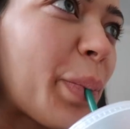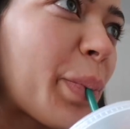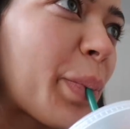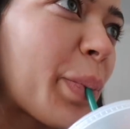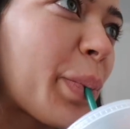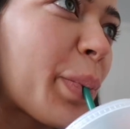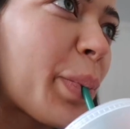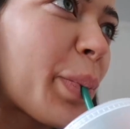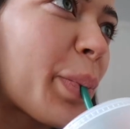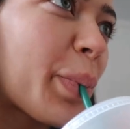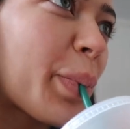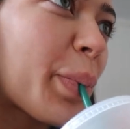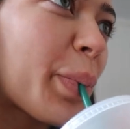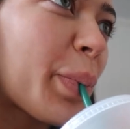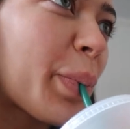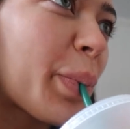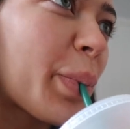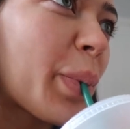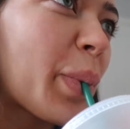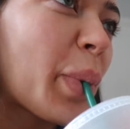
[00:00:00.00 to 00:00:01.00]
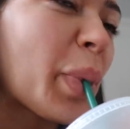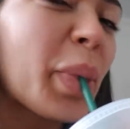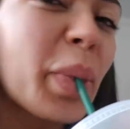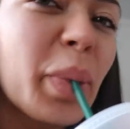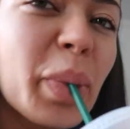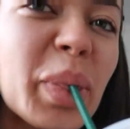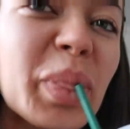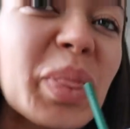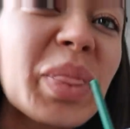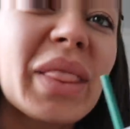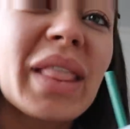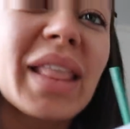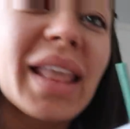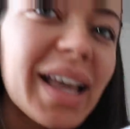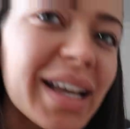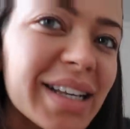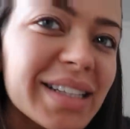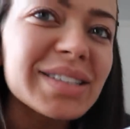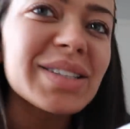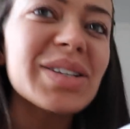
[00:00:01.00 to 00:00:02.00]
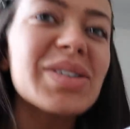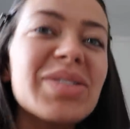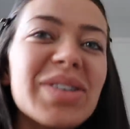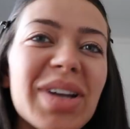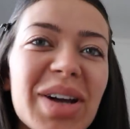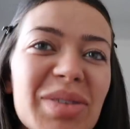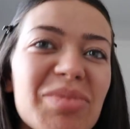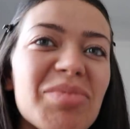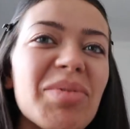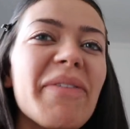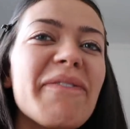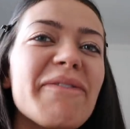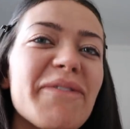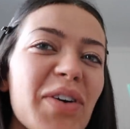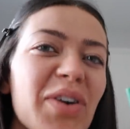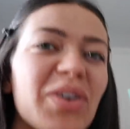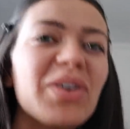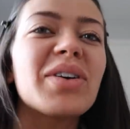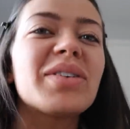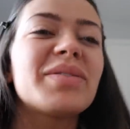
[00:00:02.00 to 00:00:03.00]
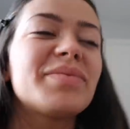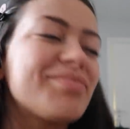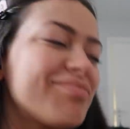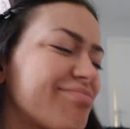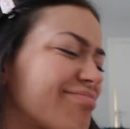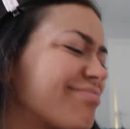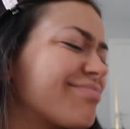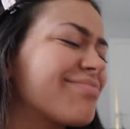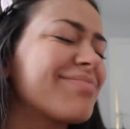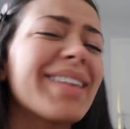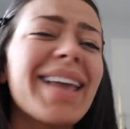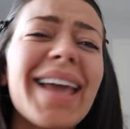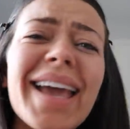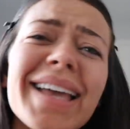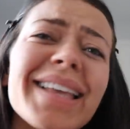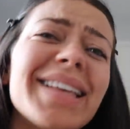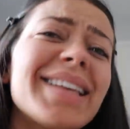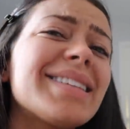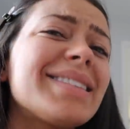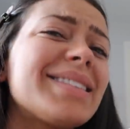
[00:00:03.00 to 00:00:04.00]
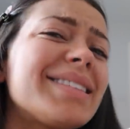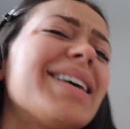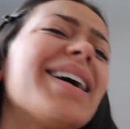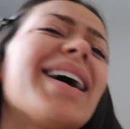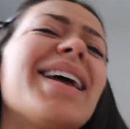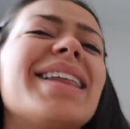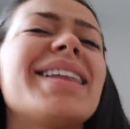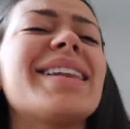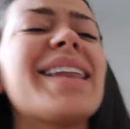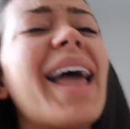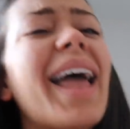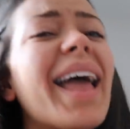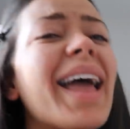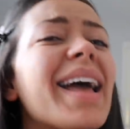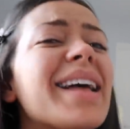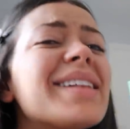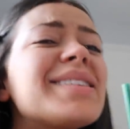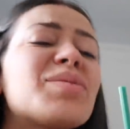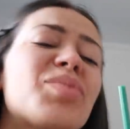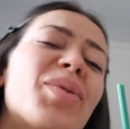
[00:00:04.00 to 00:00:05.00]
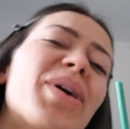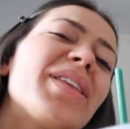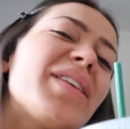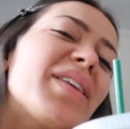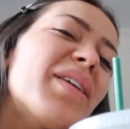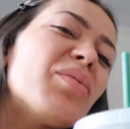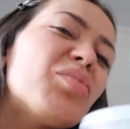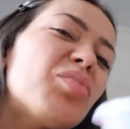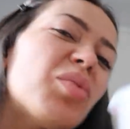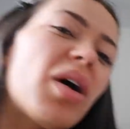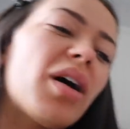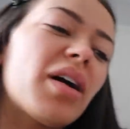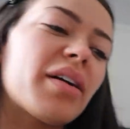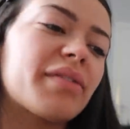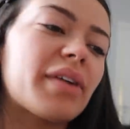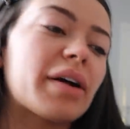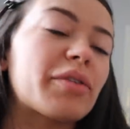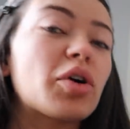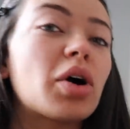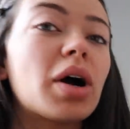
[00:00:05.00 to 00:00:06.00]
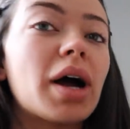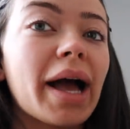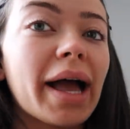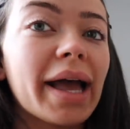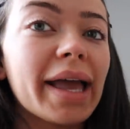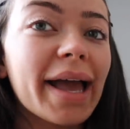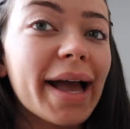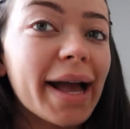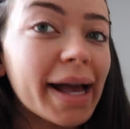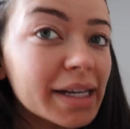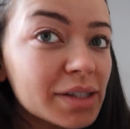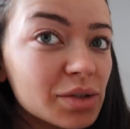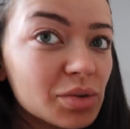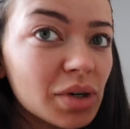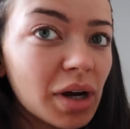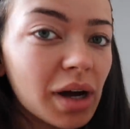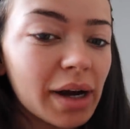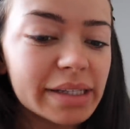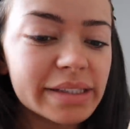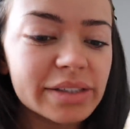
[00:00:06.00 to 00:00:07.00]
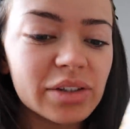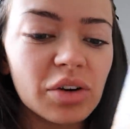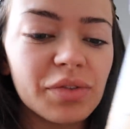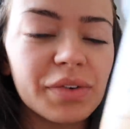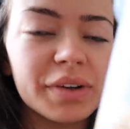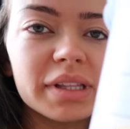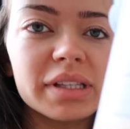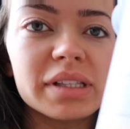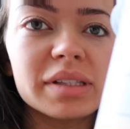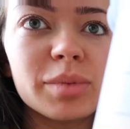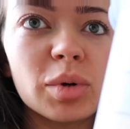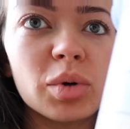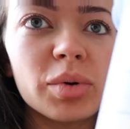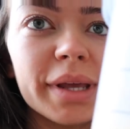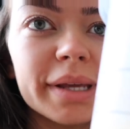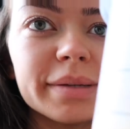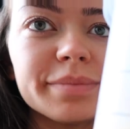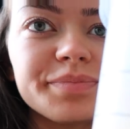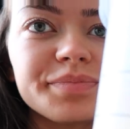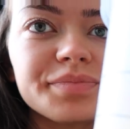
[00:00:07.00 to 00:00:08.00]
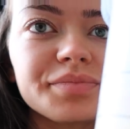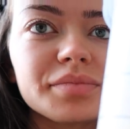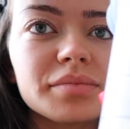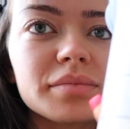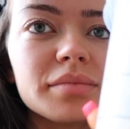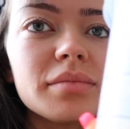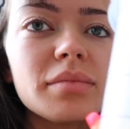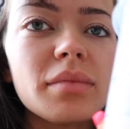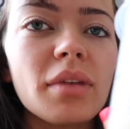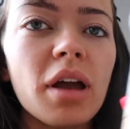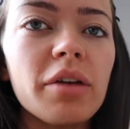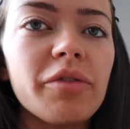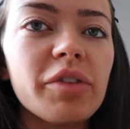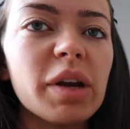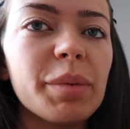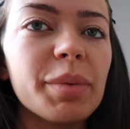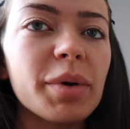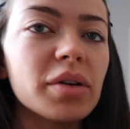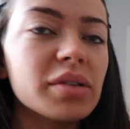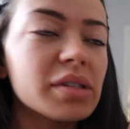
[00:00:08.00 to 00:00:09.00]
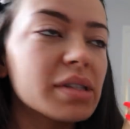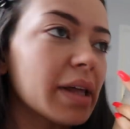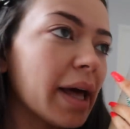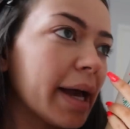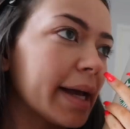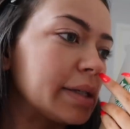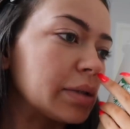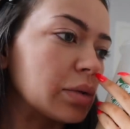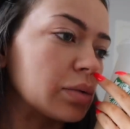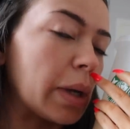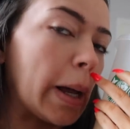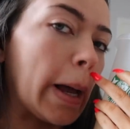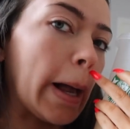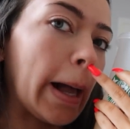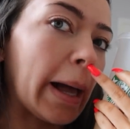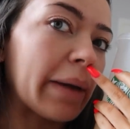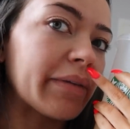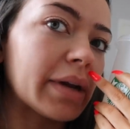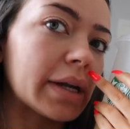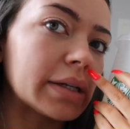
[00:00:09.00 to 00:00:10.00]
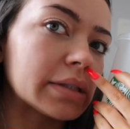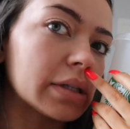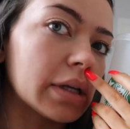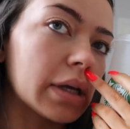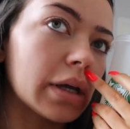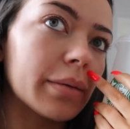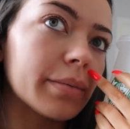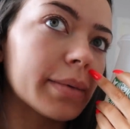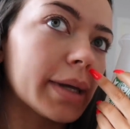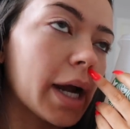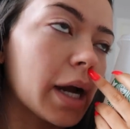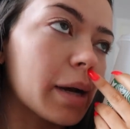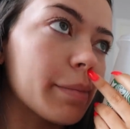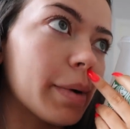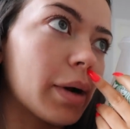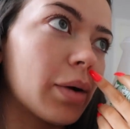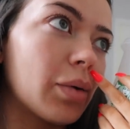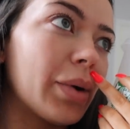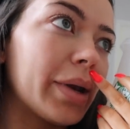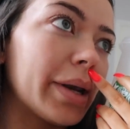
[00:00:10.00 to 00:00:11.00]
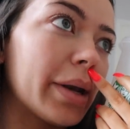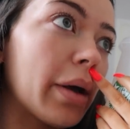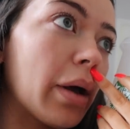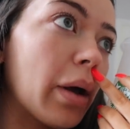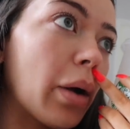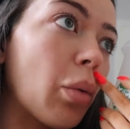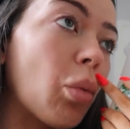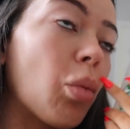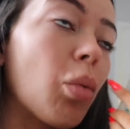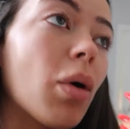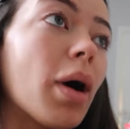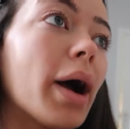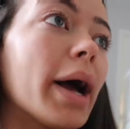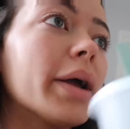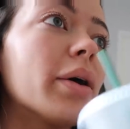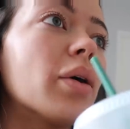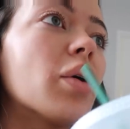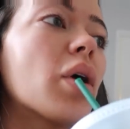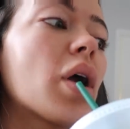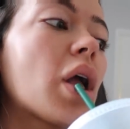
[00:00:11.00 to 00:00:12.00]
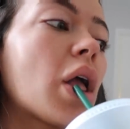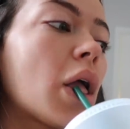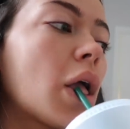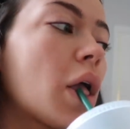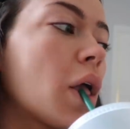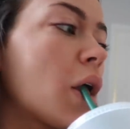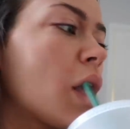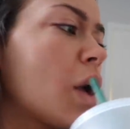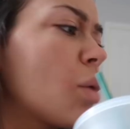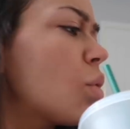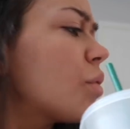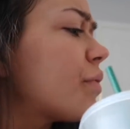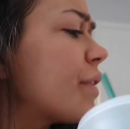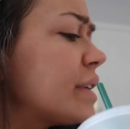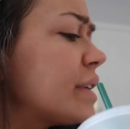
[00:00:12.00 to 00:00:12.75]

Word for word: Yeah, I'm insecure. Don't know what for. You're turning heads when you walk. I got a hazelnut iced coffee this morning. I've really been onto the hazelnut. I haven't had caramel in a while. What